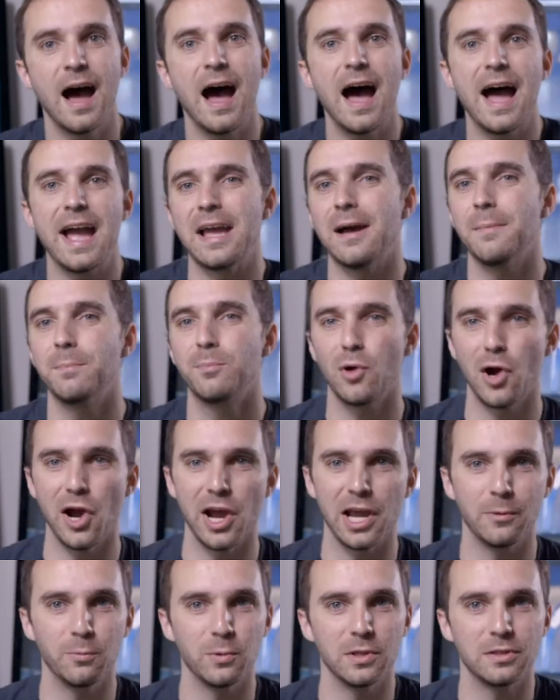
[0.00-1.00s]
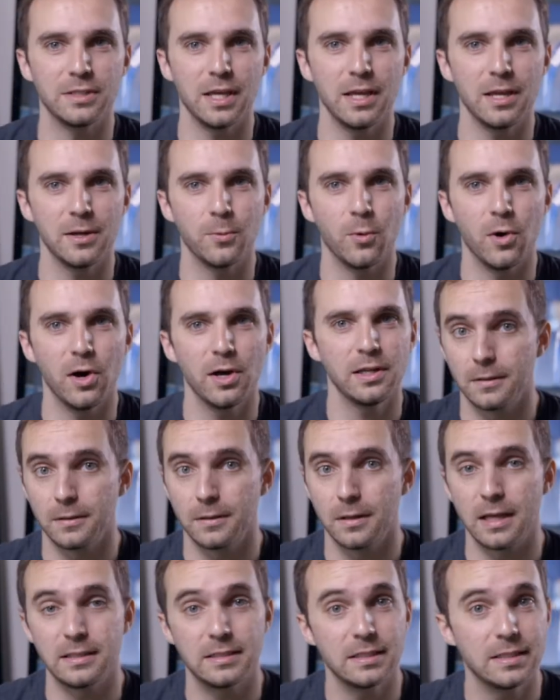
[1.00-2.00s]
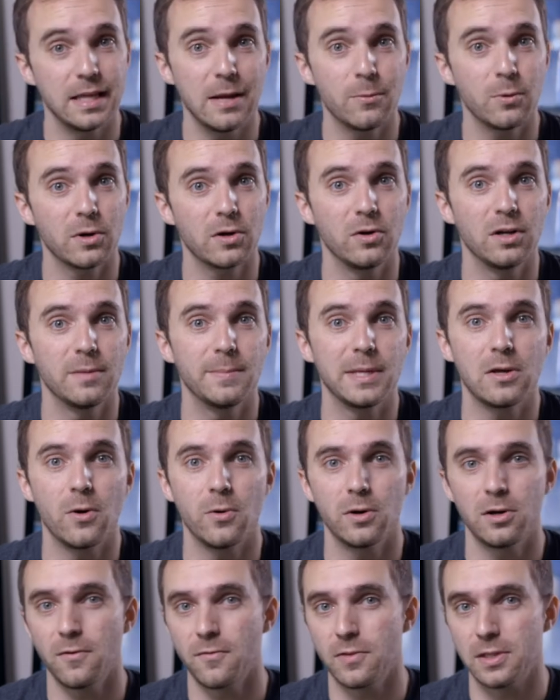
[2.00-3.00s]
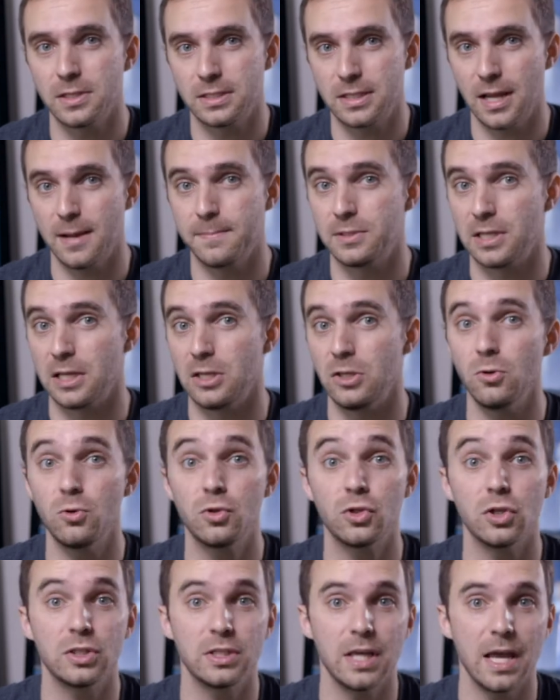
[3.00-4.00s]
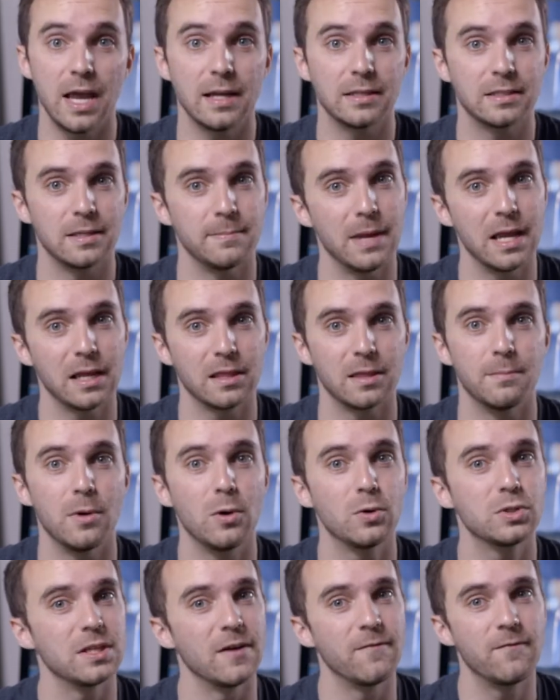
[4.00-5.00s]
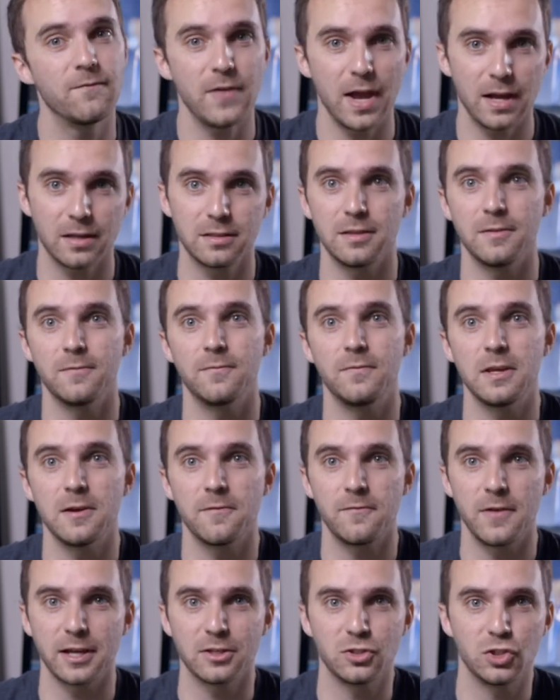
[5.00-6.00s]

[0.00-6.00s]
Hi, I'm Brian with Take One, and today we're going to be going over the steps that you should take to make the most effective VFX